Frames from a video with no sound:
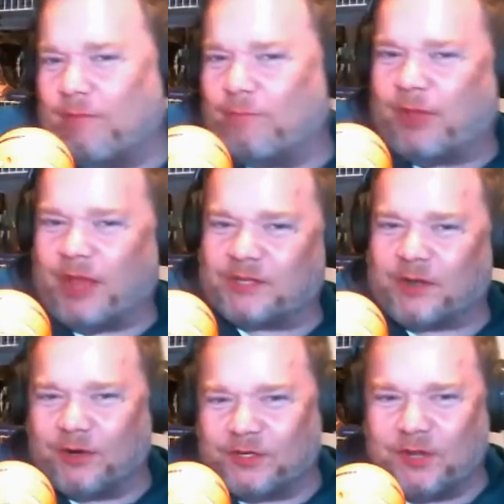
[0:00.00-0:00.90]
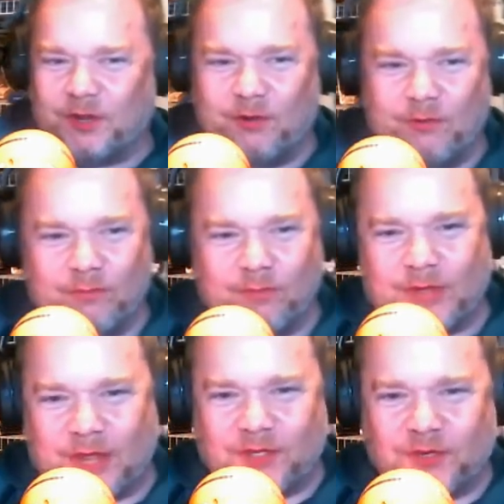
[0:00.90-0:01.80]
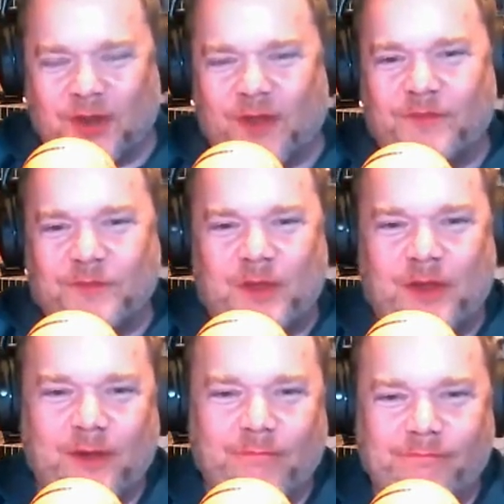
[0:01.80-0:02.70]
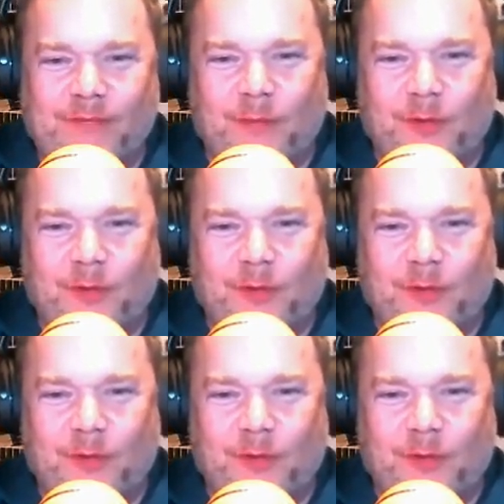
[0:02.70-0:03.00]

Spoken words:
kicks R2, takes a drink of his beer. I'm good.